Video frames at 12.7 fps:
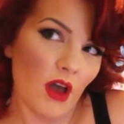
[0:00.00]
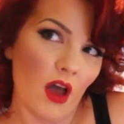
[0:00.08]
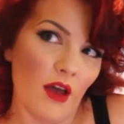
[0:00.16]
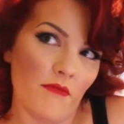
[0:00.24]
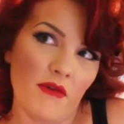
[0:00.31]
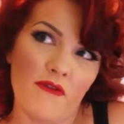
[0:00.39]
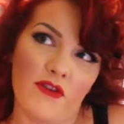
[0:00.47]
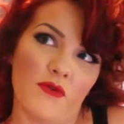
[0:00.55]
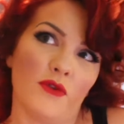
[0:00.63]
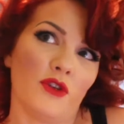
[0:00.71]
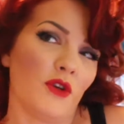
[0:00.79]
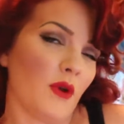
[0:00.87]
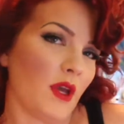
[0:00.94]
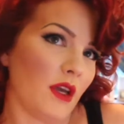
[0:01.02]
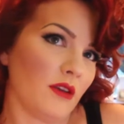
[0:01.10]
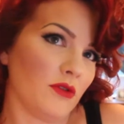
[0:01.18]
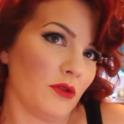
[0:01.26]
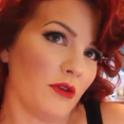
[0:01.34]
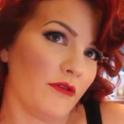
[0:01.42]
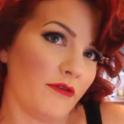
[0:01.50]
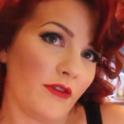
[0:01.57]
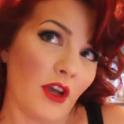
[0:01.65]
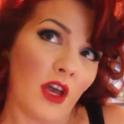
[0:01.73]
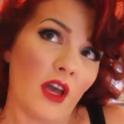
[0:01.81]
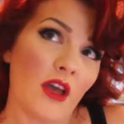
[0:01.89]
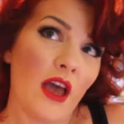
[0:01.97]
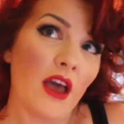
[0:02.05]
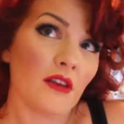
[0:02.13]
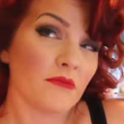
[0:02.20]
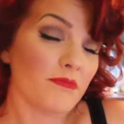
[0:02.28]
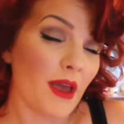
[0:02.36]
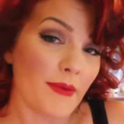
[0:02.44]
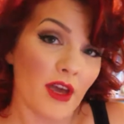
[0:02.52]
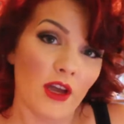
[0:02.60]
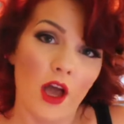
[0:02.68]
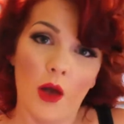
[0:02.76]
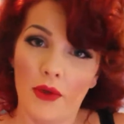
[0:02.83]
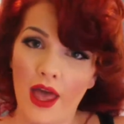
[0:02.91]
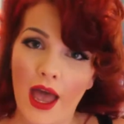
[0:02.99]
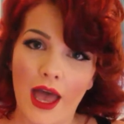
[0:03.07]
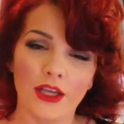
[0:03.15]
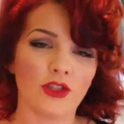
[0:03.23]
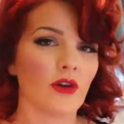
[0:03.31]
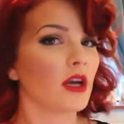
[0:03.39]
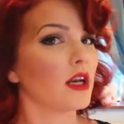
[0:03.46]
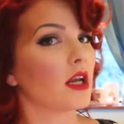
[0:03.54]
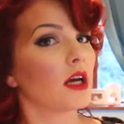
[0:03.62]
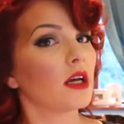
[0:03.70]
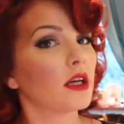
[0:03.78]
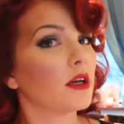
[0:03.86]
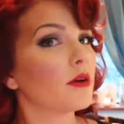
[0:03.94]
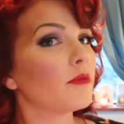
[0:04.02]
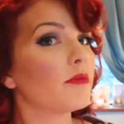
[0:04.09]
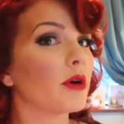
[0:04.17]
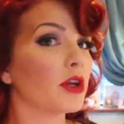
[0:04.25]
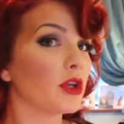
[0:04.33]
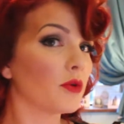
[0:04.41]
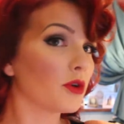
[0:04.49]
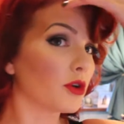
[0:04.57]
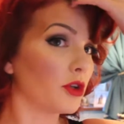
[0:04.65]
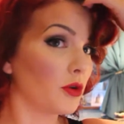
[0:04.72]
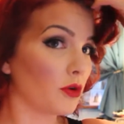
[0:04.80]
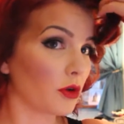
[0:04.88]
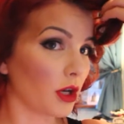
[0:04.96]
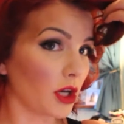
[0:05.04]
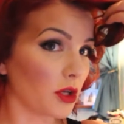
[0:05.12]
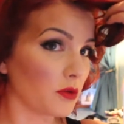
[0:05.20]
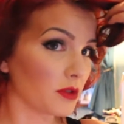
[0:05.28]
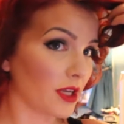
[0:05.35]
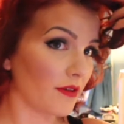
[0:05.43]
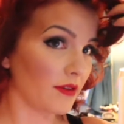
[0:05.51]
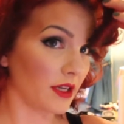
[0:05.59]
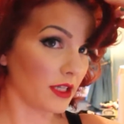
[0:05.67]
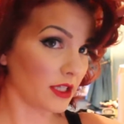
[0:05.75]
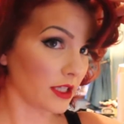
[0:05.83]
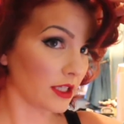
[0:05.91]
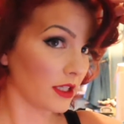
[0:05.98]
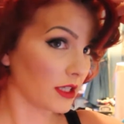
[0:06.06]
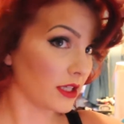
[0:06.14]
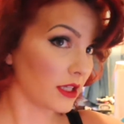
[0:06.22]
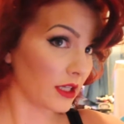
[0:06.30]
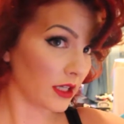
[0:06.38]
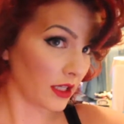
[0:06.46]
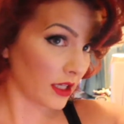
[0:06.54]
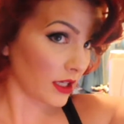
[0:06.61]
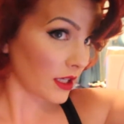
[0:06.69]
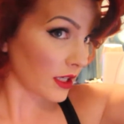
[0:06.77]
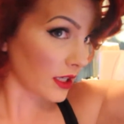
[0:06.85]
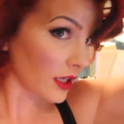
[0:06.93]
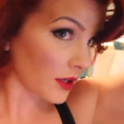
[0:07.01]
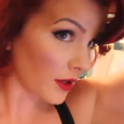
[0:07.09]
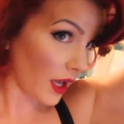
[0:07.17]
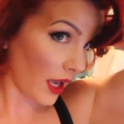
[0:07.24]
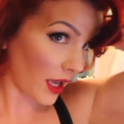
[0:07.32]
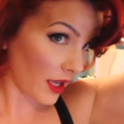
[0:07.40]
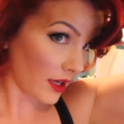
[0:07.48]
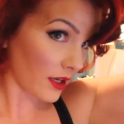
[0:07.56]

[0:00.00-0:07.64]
if you were doing sort of maybe a curl with a hair straightener, but you could lose definition. Okay.